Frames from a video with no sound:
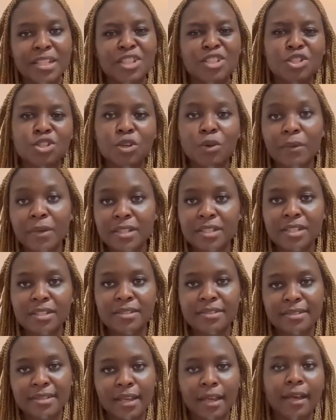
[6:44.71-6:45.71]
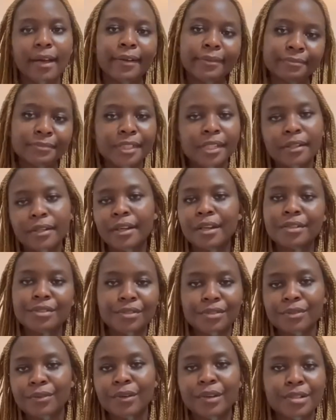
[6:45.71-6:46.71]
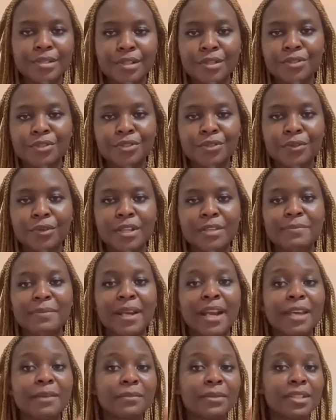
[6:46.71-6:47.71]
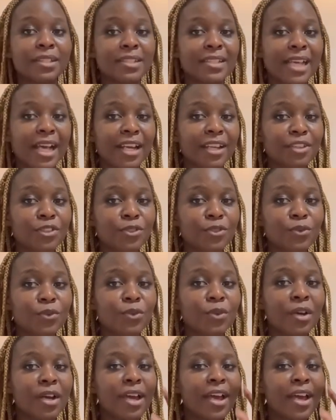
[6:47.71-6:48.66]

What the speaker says: It's so easy to say, a to-do list, but I'm telling you,